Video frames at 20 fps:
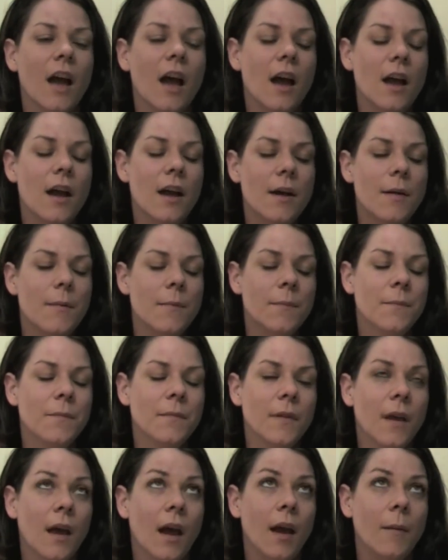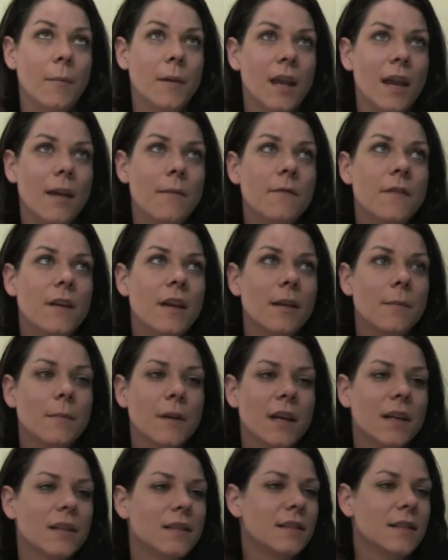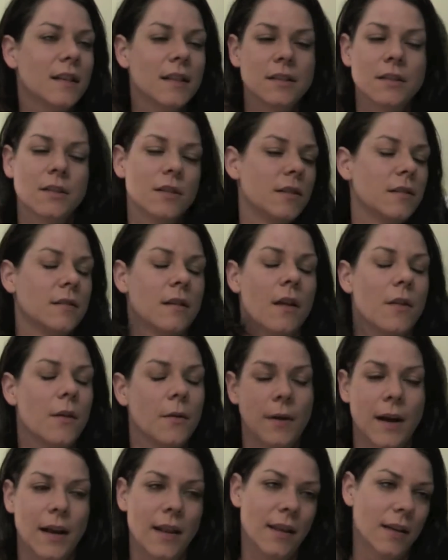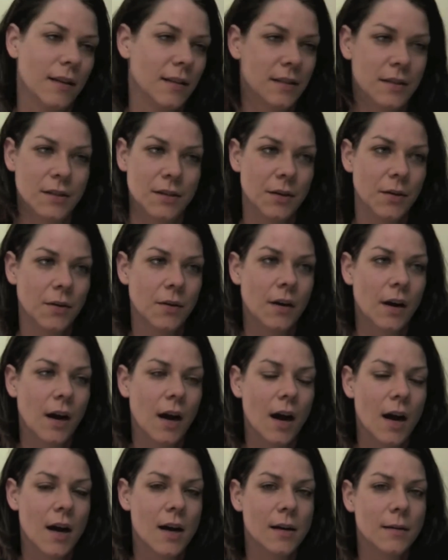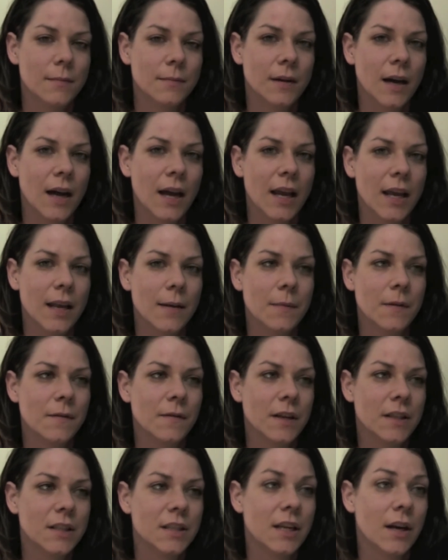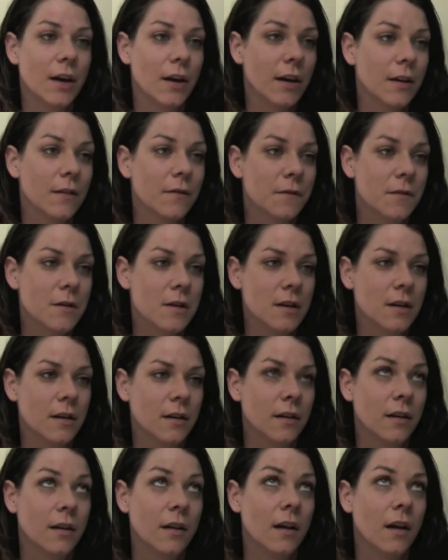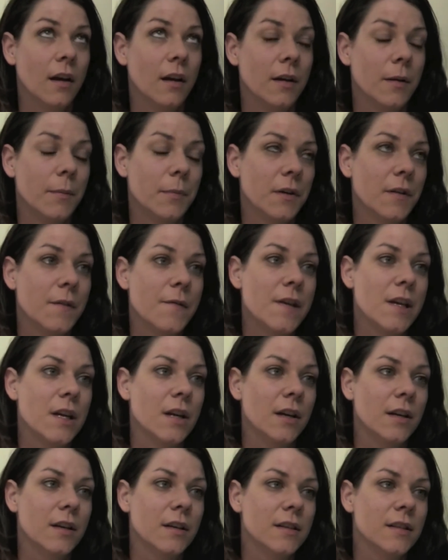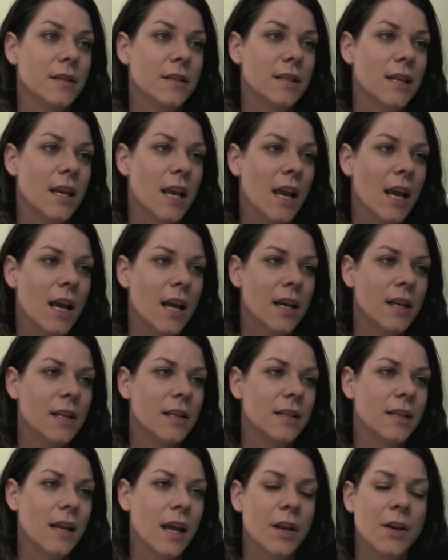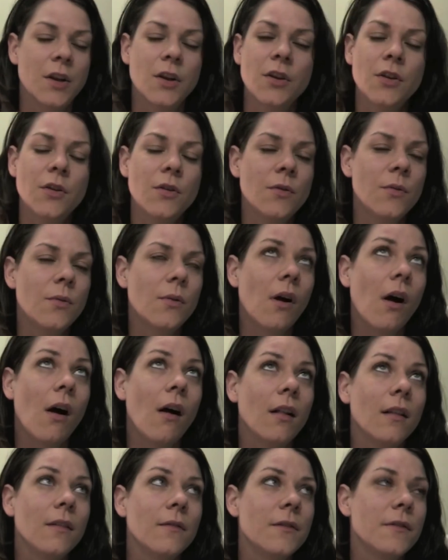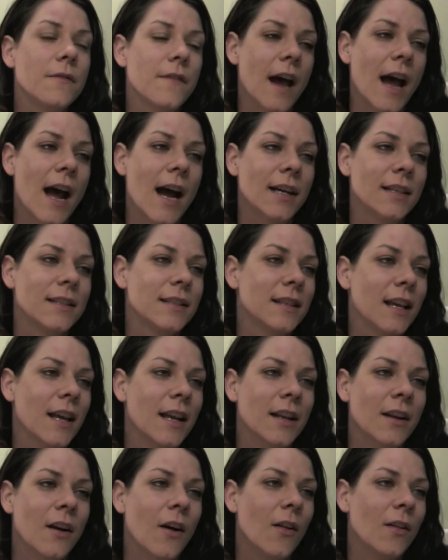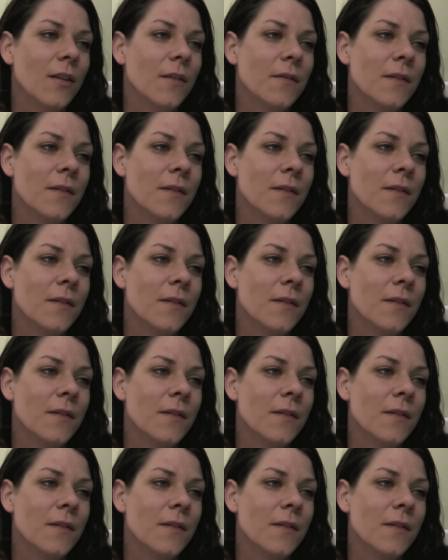I became vegan because it's just the right thing to do. Mm-hmm. I had been vegetarian for a number of years mm-hmm. and knew all of the facts and all yeah.